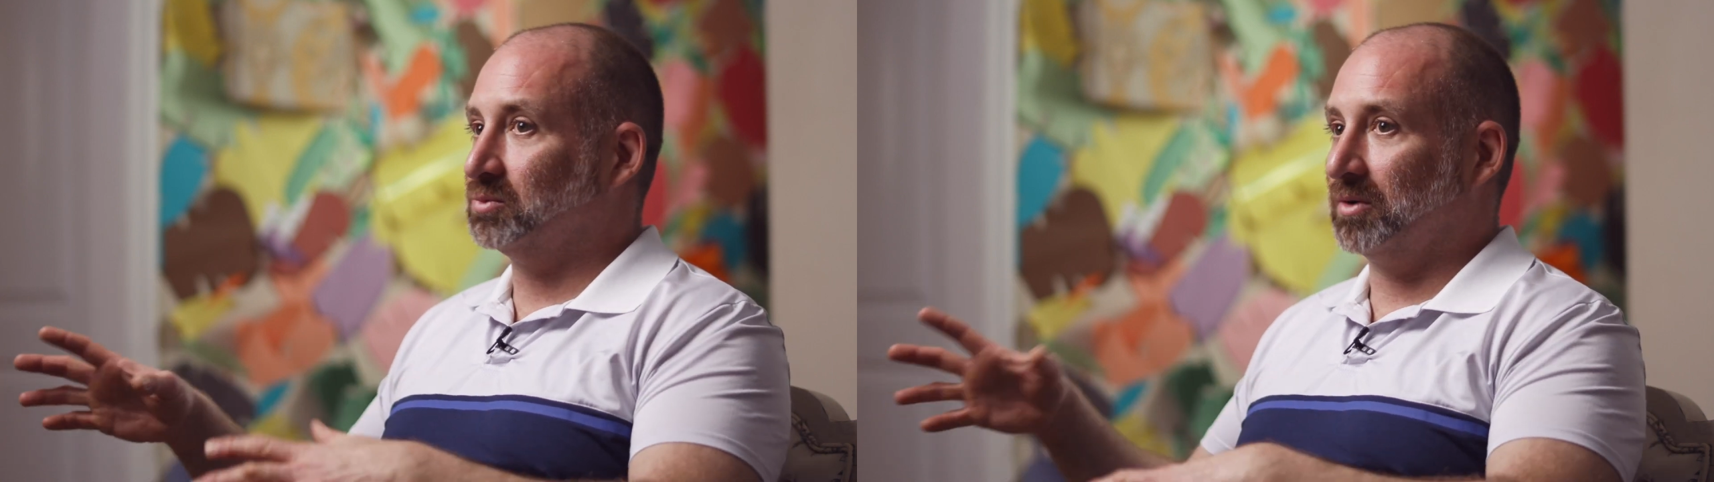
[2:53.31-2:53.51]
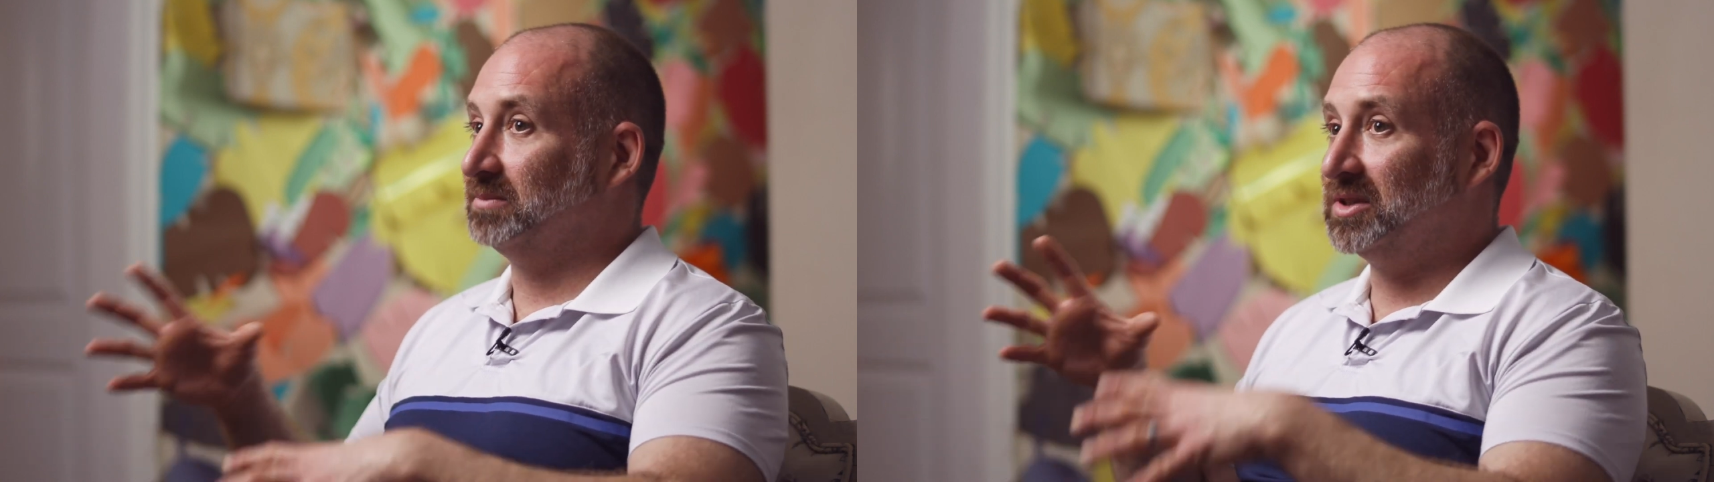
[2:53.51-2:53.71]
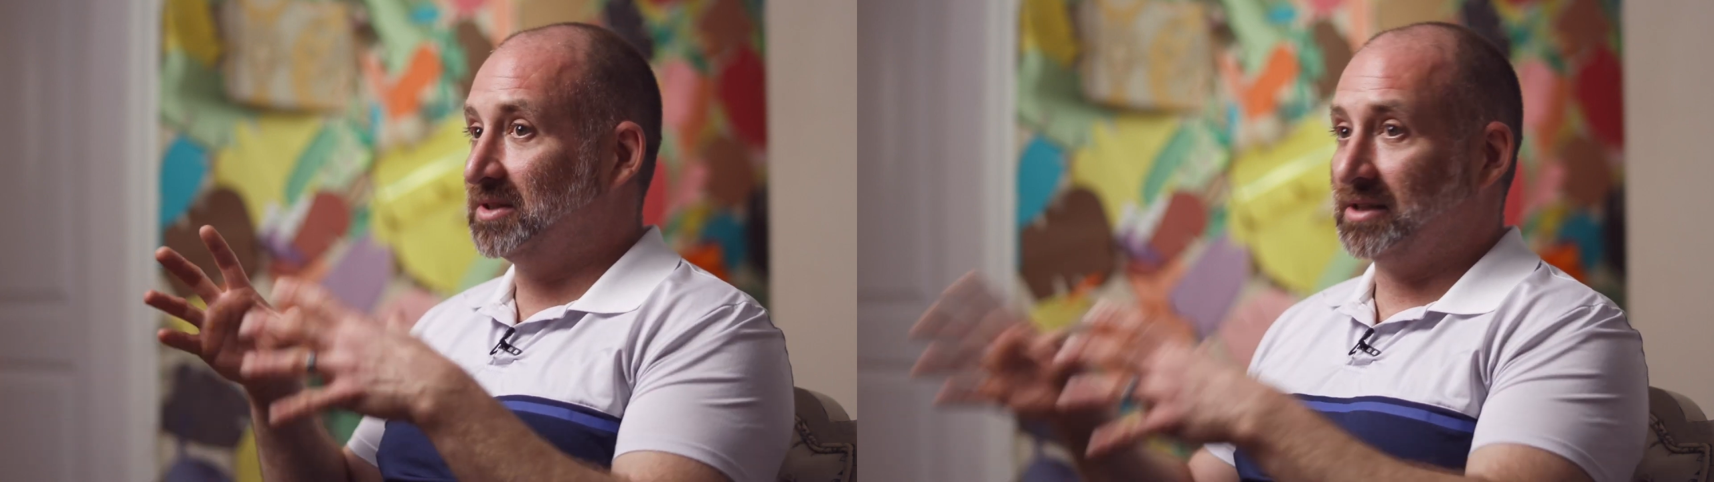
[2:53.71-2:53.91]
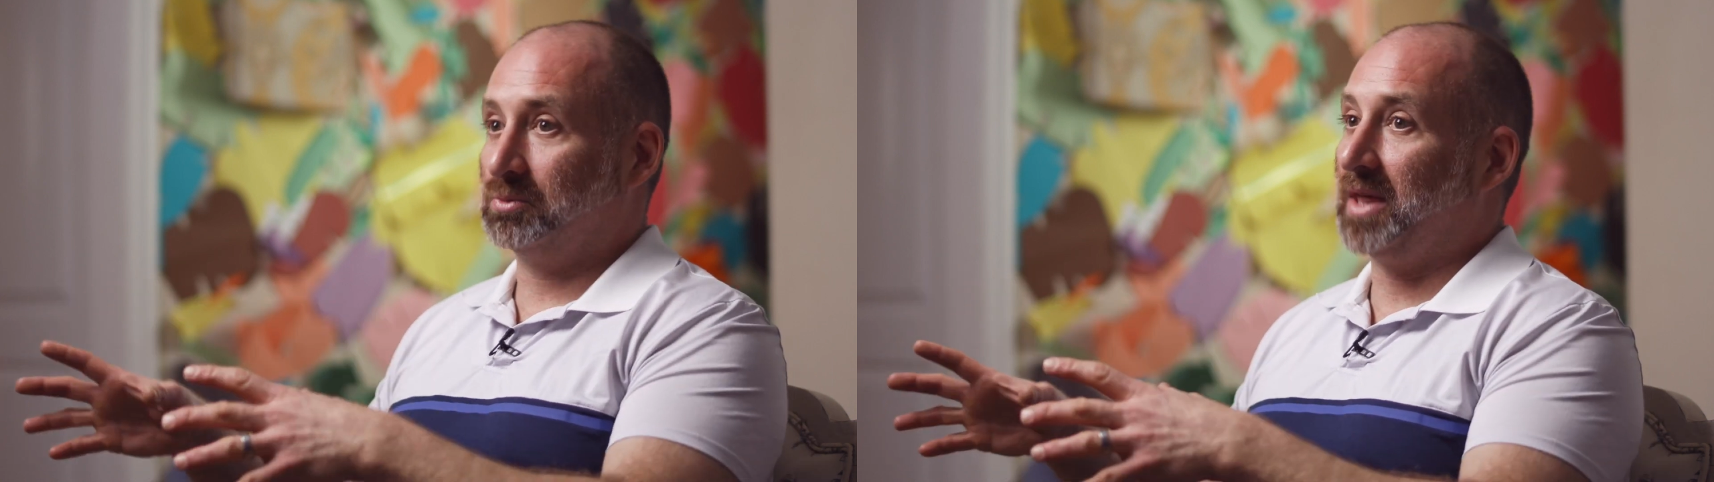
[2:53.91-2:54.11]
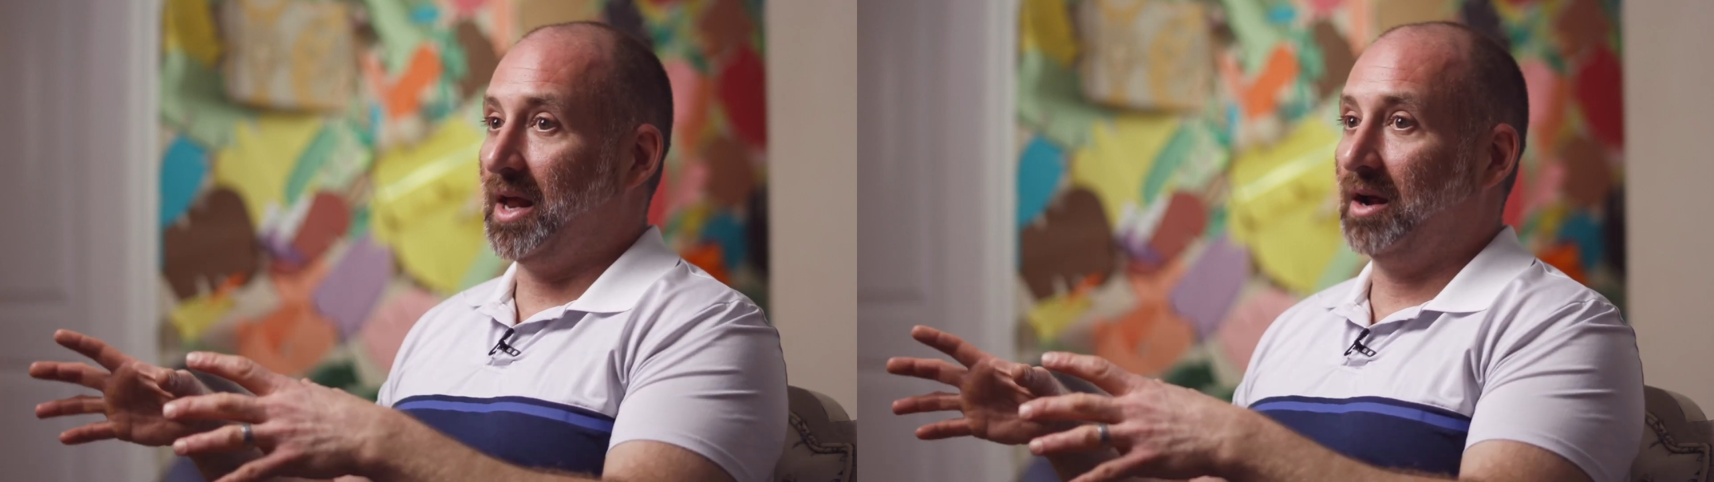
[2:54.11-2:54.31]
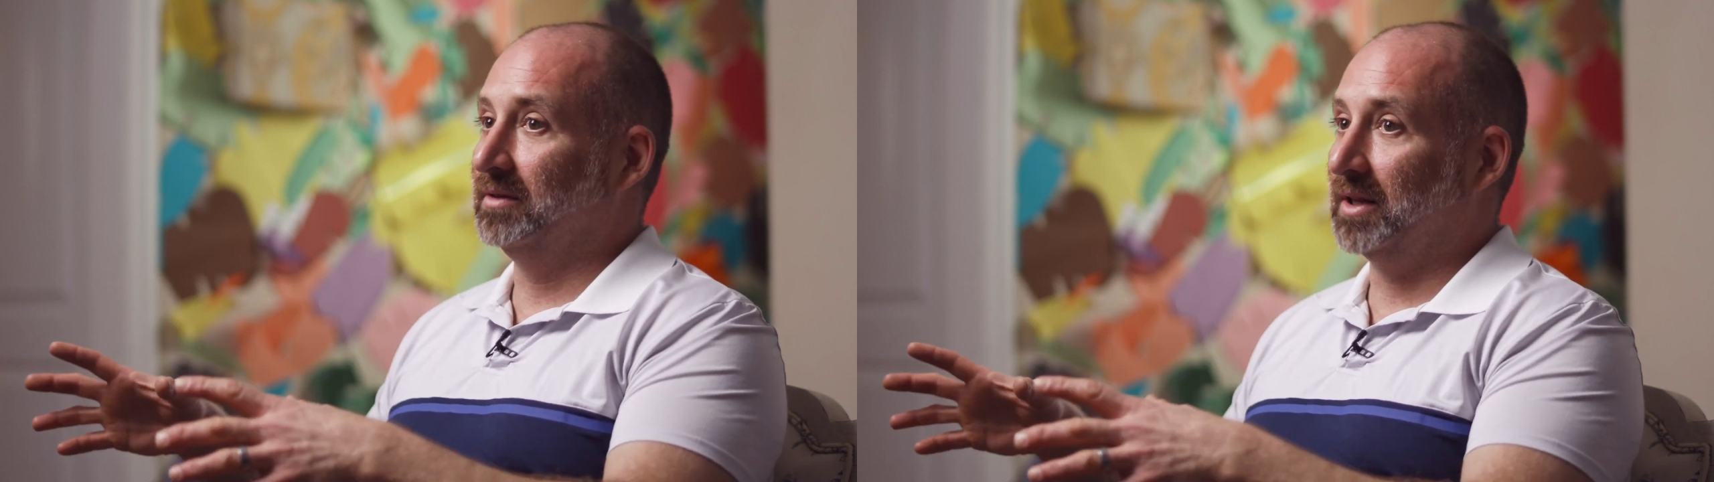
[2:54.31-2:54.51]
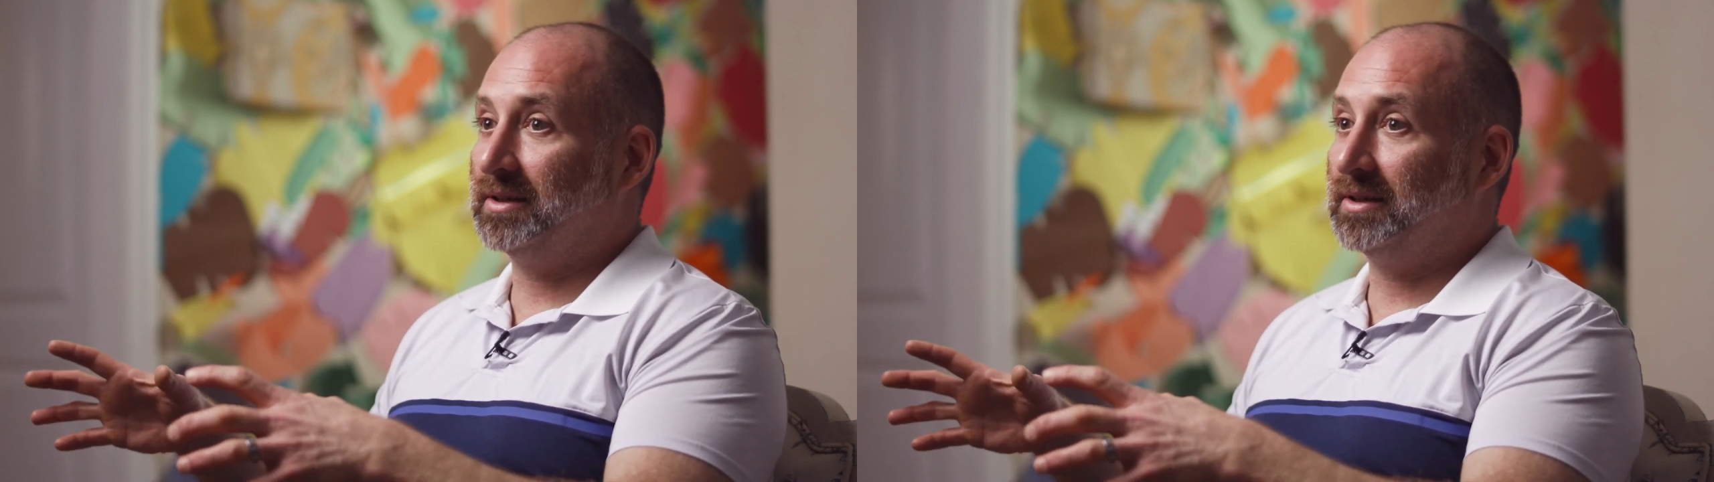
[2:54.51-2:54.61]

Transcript: were obsessed with that oven.